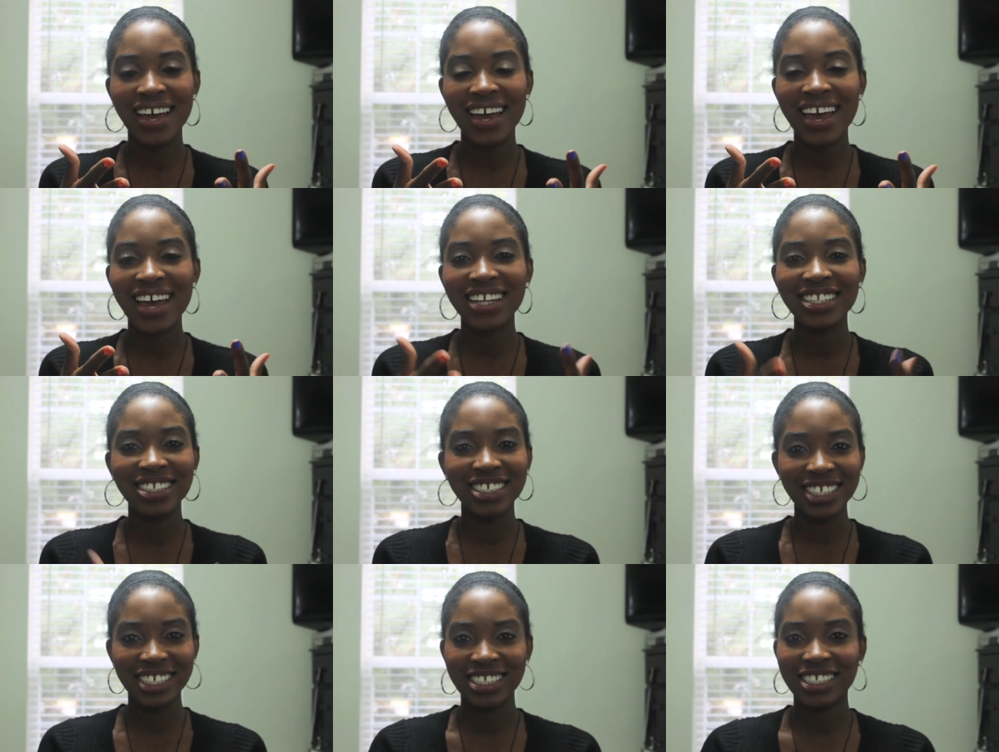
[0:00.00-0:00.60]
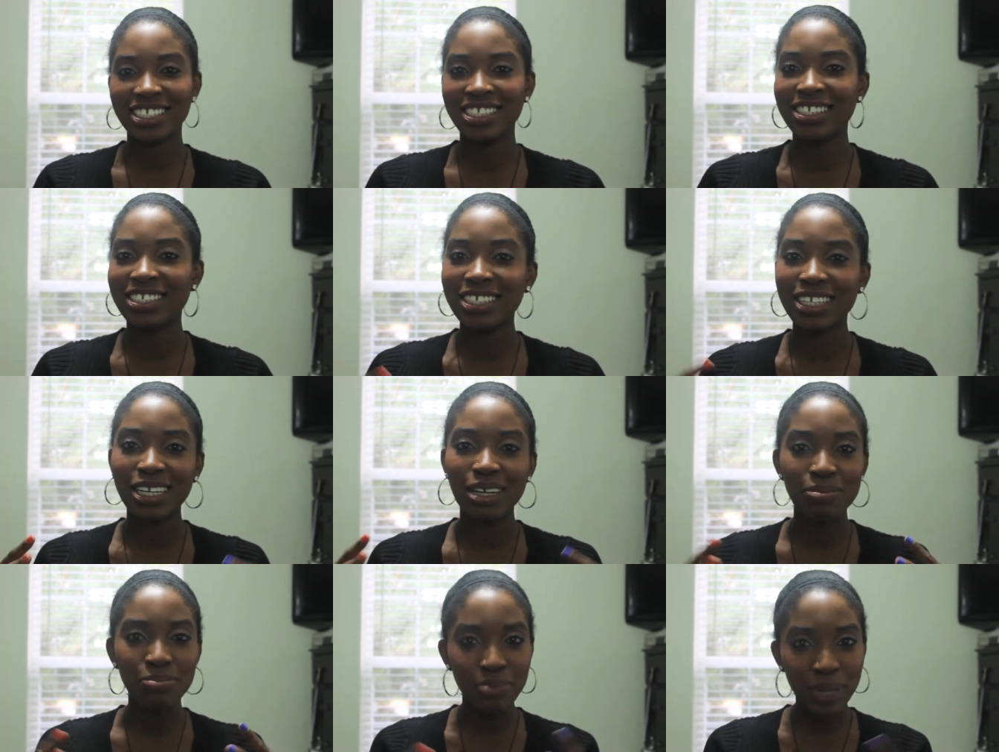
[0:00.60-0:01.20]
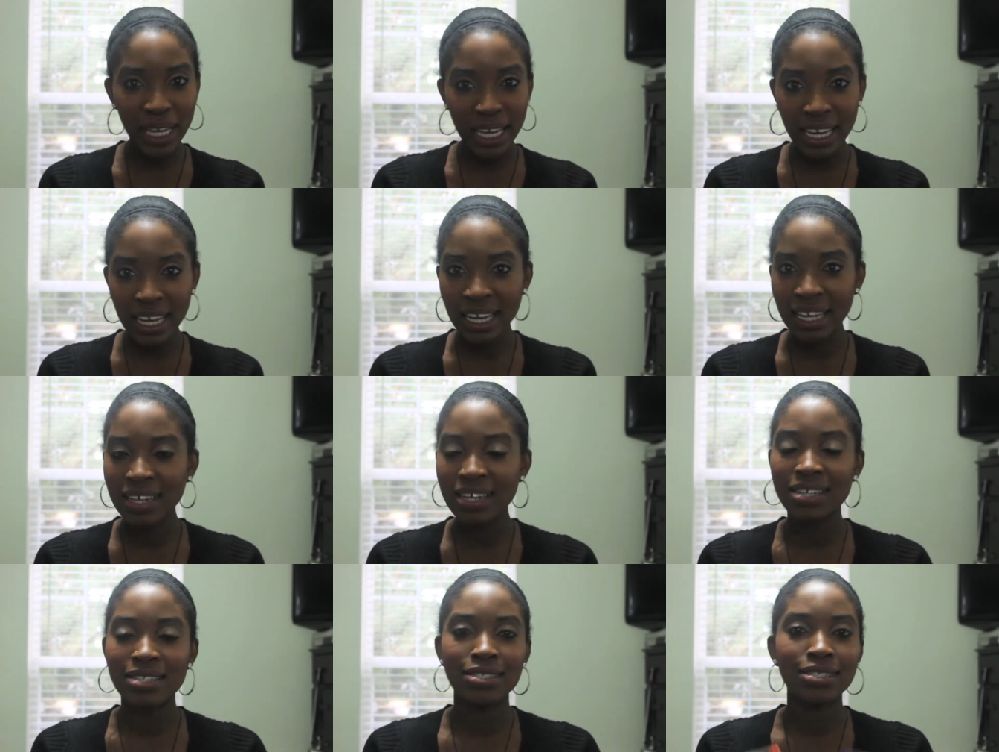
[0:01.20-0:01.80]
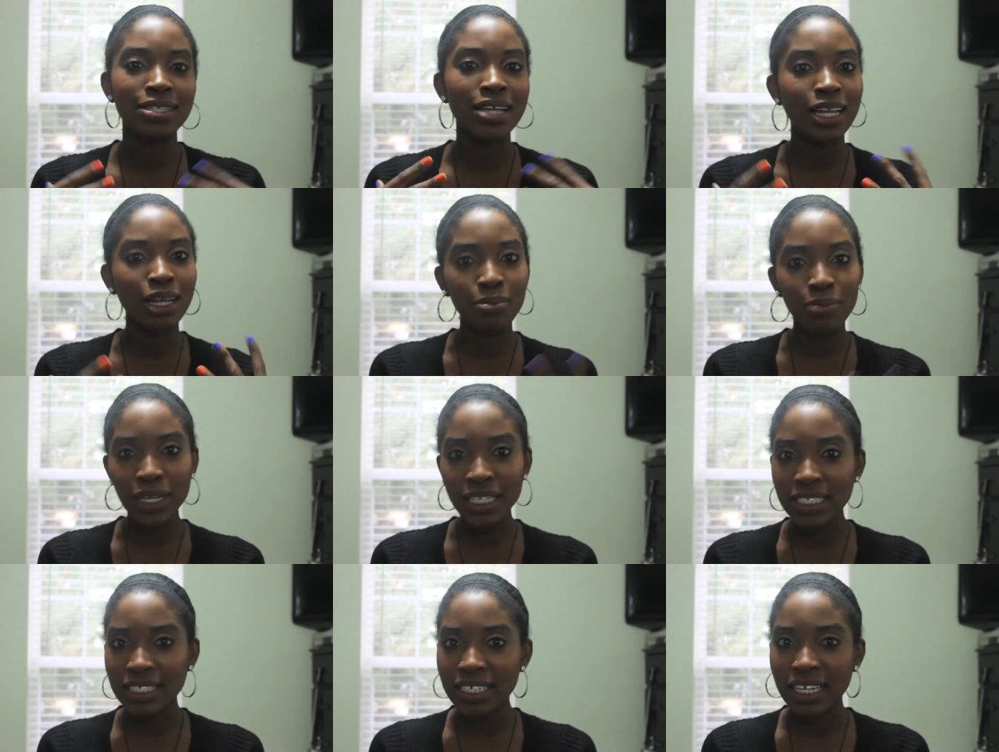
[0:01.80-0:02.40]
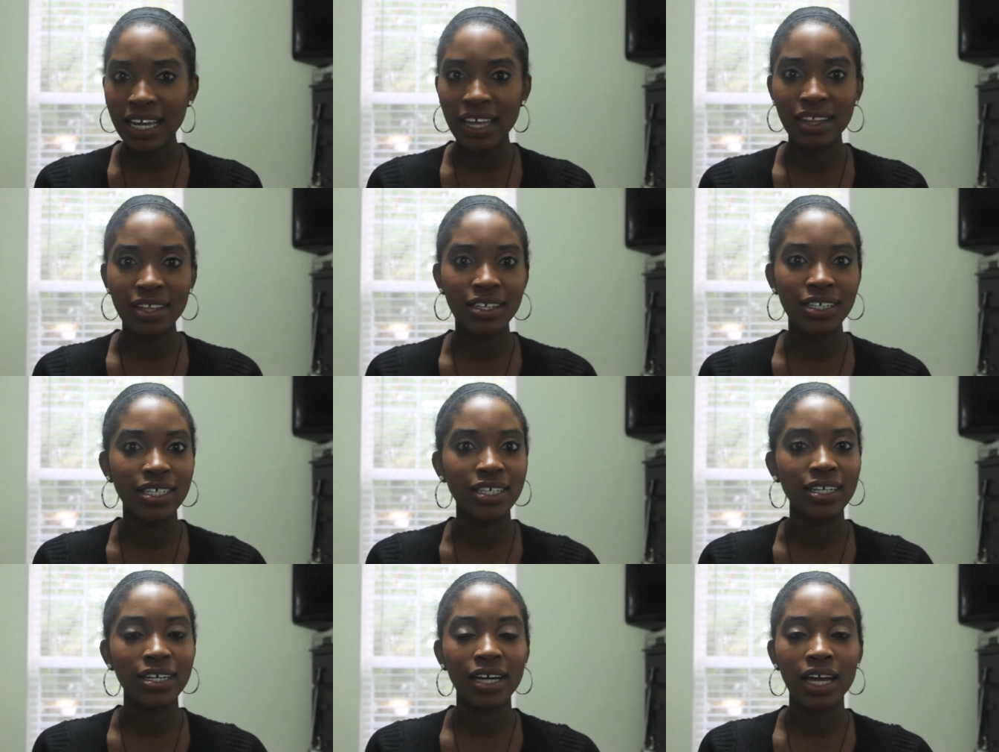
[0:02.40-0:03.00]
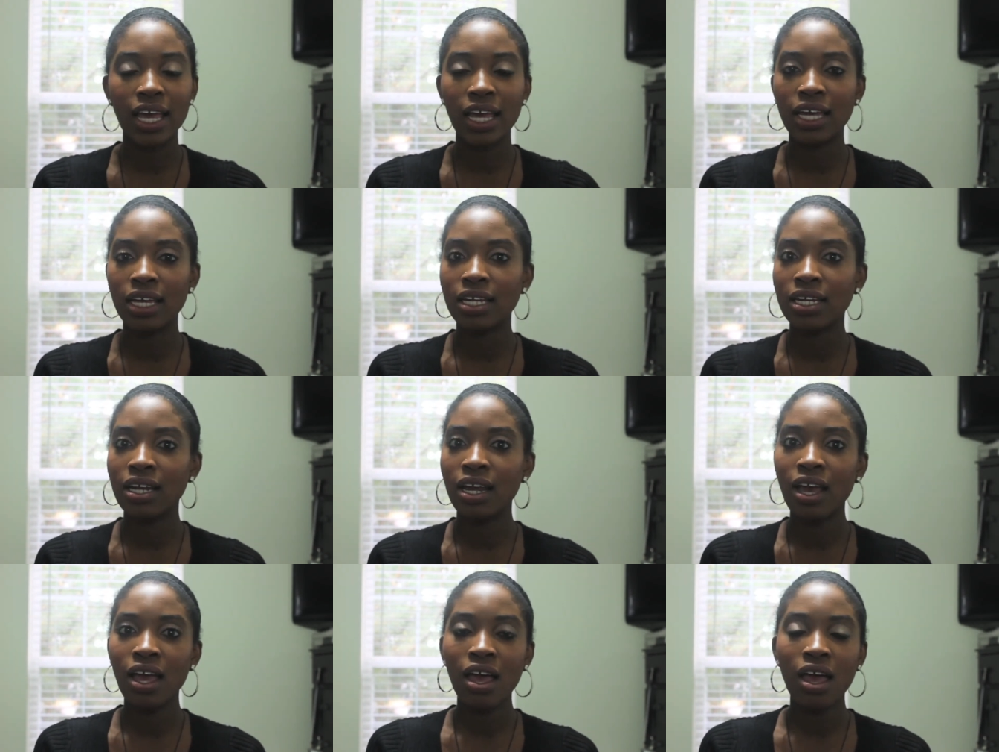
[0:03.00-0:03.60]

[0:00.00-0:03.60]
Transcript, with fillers: and just compete and celebrate together and